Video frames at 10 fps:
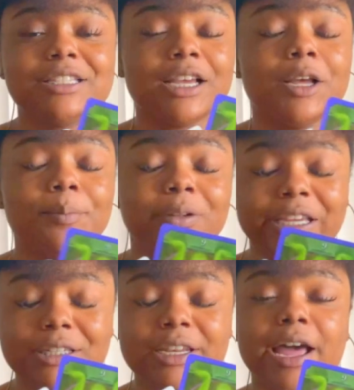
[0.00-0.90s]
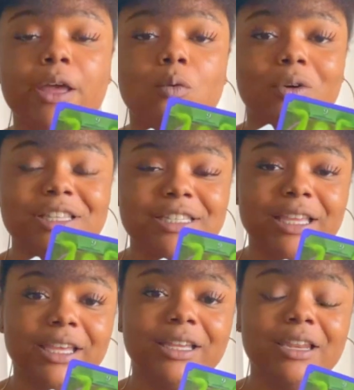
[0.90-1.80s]
in complete denial once
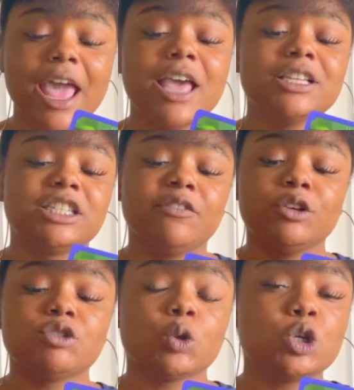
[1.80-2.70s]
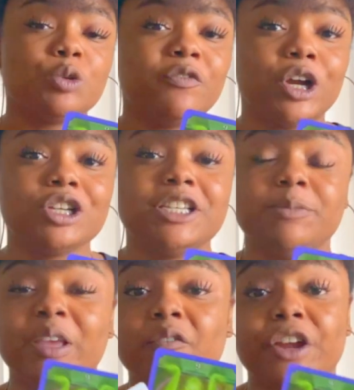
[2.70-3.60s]
again. Seven of Swords reversed. He's
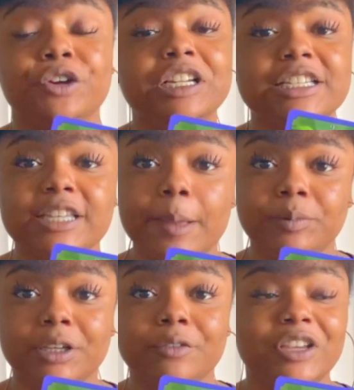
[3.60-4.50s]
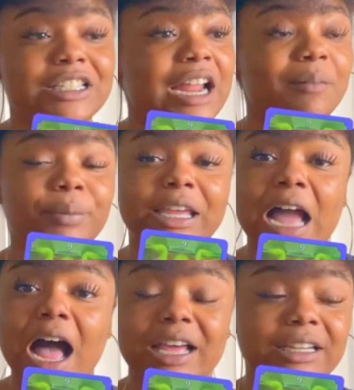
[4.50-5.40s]
being very deceptive. He's not being
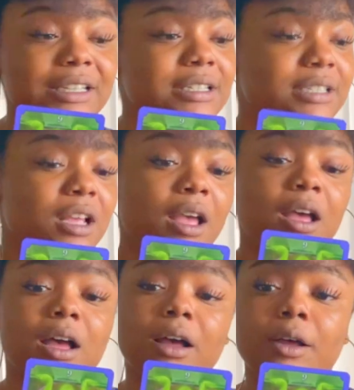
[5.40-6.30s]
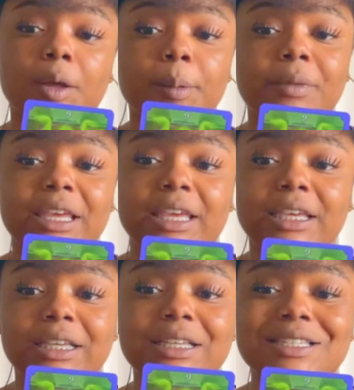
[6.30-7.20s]
honest.
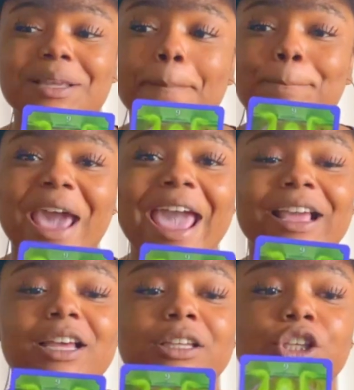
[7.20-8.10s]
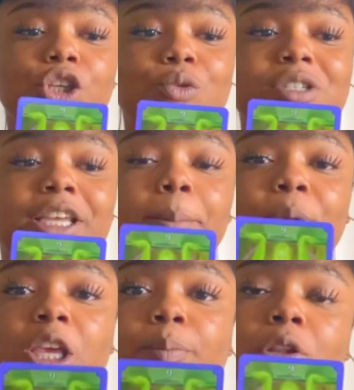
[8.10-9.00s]
He's back using
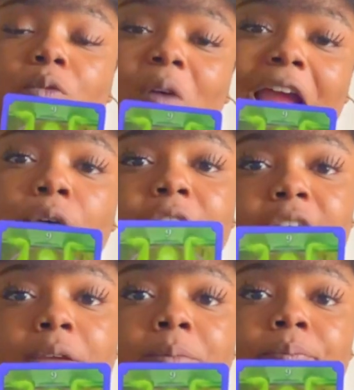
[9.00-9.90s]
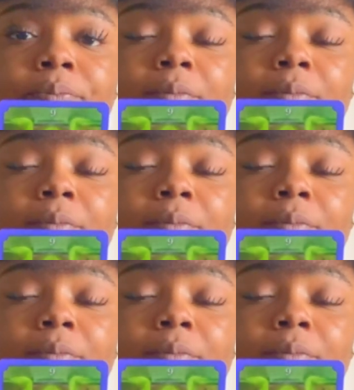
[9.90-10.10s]
people around him